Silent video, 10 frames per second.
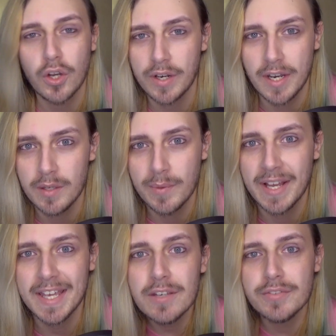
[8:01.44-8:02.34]
gone
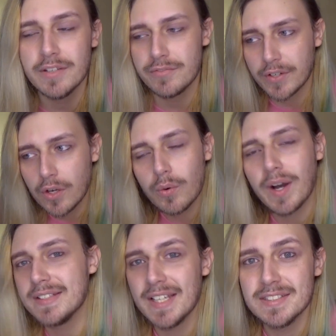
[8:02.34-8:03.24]
anywhere, even if the cult
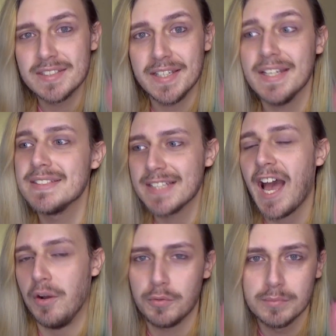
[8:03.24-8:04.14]
identity is
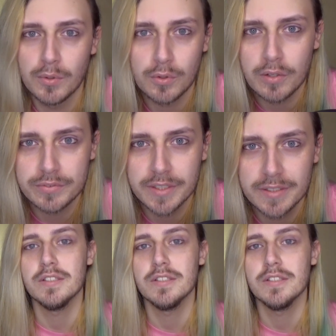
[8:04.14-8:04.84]
out more often.